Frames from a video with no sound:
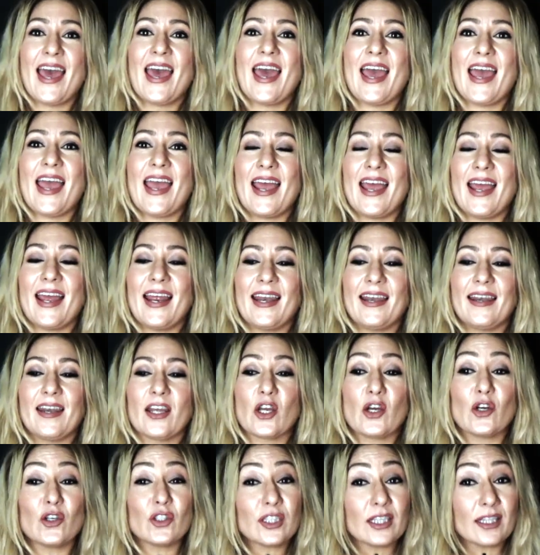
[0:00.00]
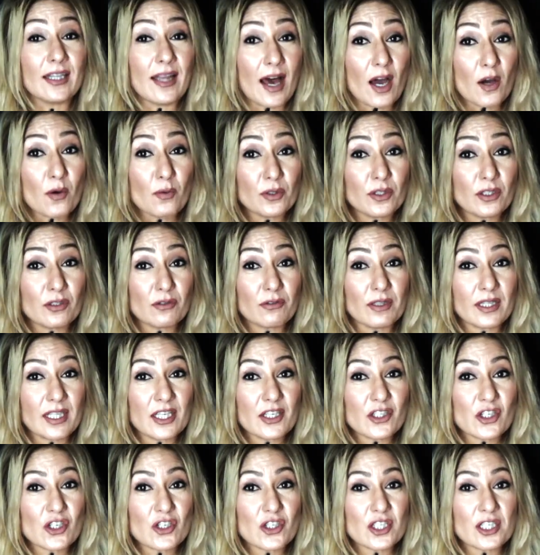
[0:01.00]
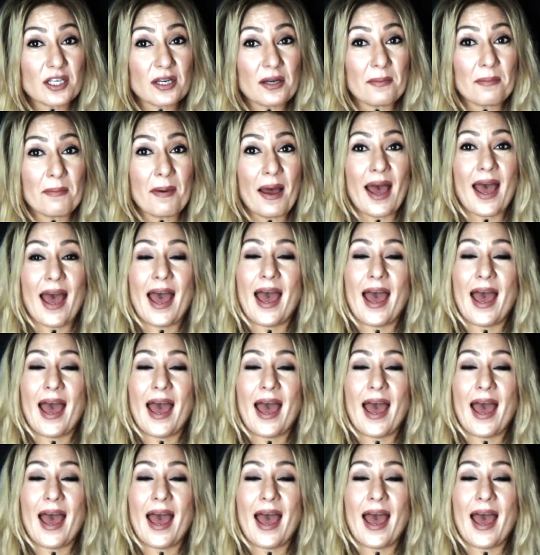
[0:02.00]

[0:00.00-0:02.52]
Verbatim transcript: and good luck with your relationship.